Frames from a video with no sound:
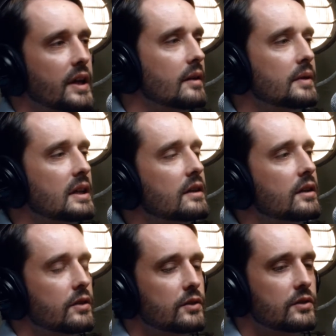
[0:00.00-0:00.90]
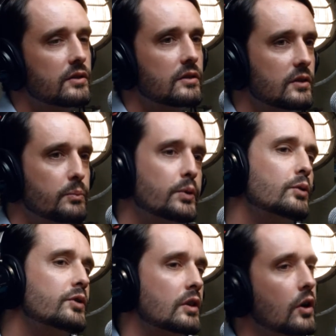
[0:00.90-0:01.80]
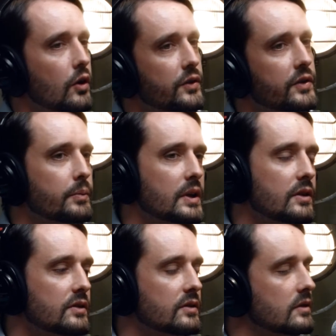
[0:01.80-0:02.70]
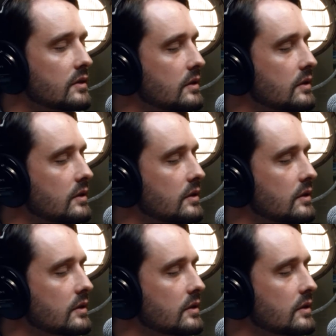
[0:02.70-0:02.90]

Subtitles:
I mean, there's pros and cons because,